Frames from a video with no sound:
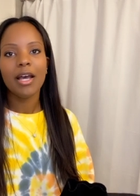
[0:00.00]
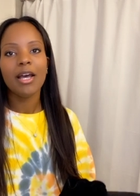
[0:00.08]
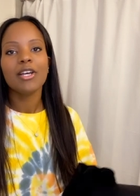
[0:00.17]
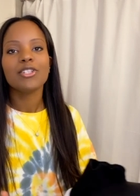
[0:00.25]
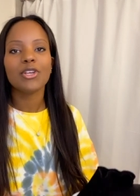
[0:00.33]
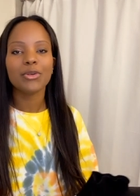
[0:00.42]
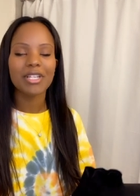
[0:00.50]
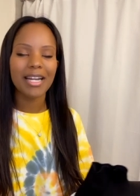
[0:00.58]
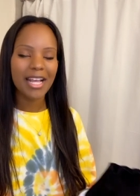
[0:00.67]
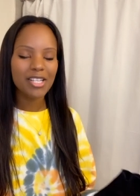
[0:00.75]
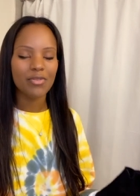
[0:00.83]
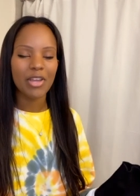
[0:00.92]
So
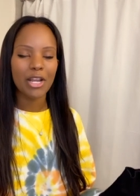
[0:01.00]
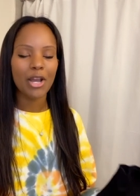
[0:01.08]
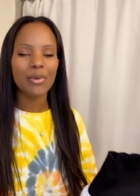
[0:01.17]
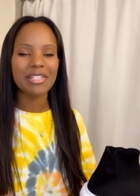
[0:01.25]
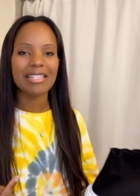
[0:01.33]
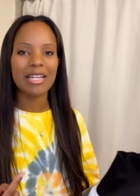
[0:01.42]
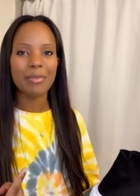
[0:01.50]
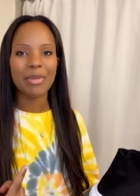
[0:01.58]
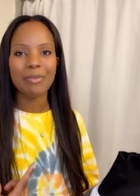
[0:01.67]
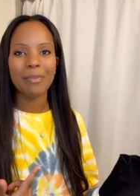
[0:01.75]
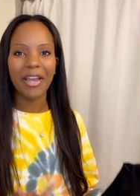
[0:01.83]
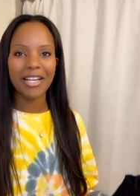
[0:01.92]
today's video is going to
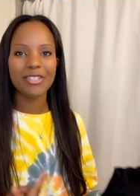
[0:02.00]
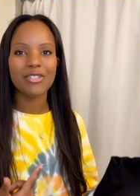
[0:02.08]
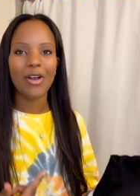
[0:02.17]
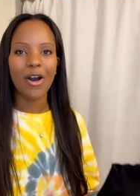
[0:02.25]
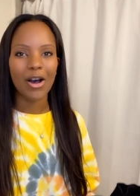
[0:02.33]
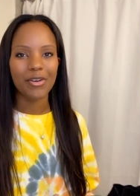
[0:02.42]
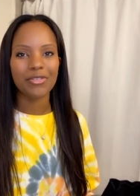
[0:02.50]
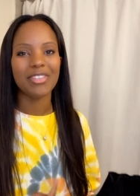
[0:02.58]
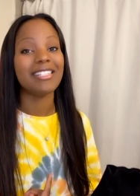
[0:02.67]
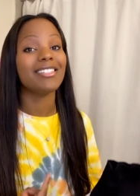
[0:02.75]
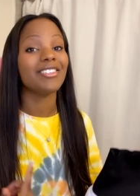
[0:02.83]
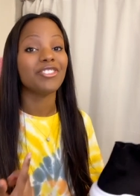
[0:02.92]
be based off the
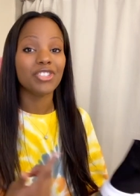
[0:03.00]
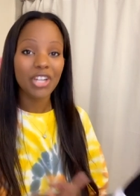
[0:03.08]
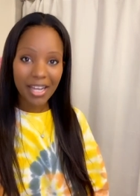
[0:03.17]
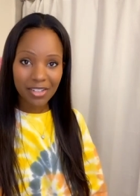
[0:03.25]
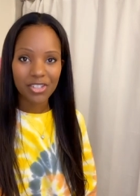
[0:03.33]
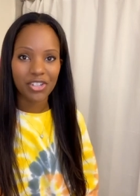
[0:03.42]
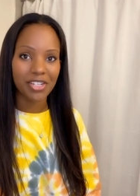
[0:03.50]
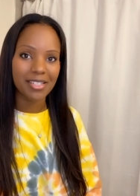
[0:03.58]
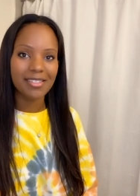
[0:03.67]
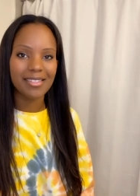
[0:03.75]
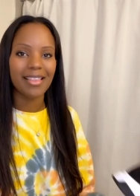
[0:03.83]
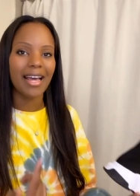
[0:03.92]

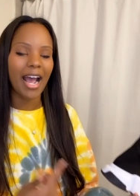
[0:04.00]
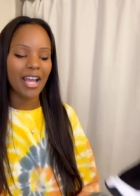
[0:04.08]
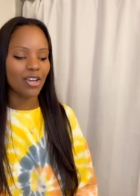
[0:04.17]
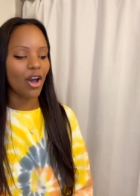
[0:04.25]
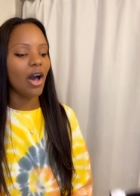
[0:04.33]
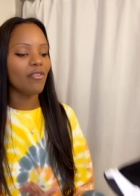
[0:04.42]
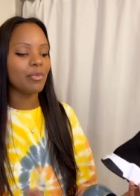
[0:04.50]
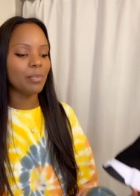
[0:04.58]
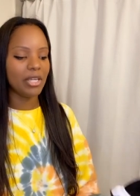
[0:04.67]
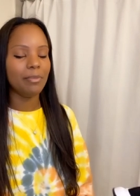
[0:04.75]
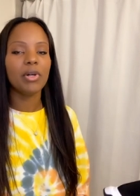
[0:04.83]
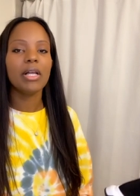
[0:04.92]
suggestions that I got from
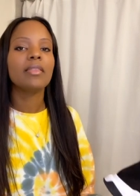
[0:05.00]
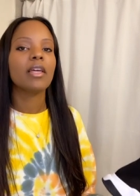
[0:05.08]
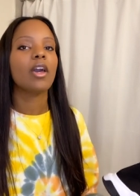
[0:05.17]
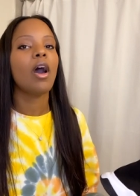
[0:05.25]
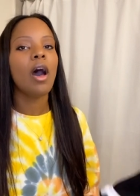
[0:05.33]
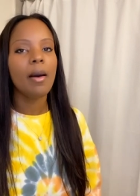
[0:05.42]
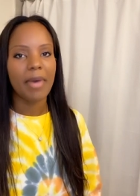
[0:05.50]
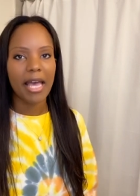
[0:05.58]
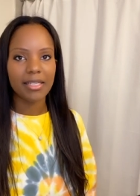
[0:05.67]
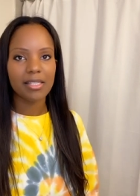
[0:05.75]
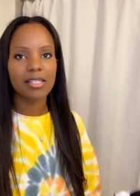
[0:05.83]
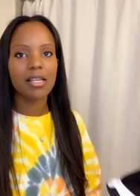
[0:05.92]
people in the
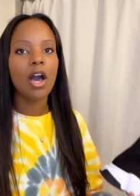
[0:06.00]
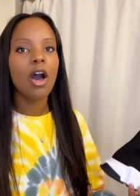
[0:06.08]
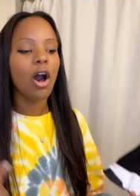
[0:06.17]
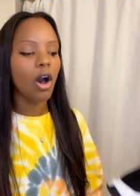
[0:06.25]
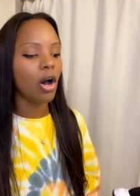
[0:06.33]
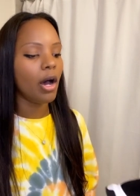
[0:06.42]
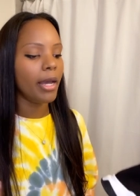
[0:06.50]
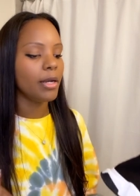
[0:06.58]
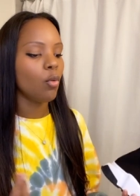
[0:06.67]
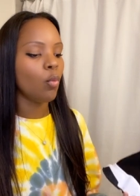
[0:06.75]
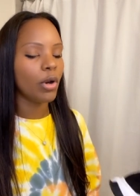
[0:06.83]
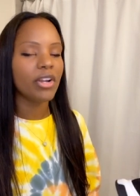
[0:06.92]
comments
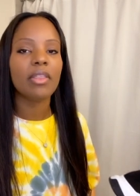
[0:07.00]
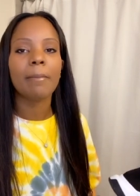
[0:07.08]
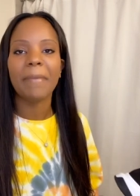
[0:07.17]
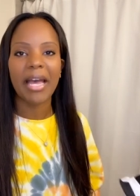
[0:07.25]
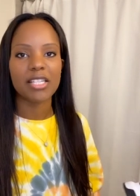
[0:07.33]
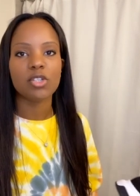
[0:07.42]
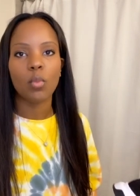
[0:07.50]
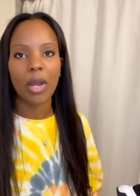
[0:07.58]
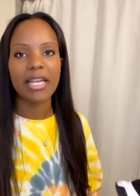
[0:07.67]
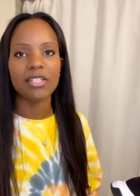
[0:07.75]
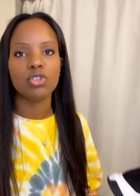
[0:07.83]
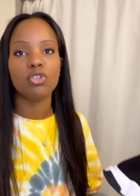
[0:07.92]
on what are the best
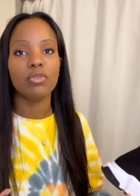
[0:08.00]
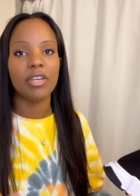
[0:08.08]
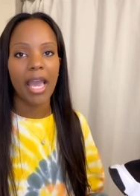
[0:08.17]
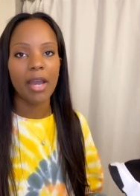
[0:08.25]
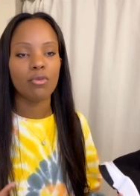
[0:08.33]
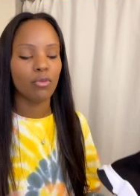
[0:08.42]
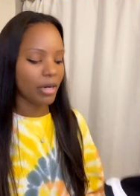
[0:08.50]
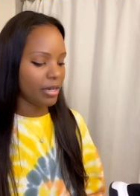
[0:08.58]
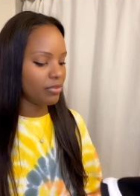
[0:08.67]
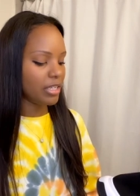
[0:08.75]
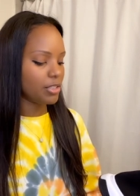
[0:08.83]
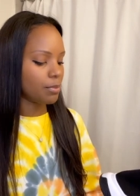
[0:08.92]
ways to get rid
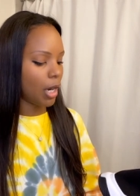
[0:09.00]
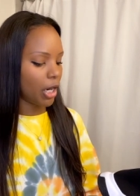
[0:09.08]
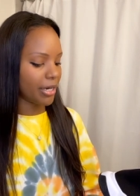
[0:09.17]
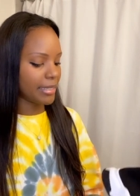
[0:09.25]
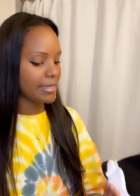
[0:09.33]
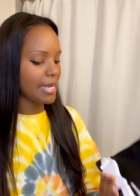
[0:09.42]
of these marks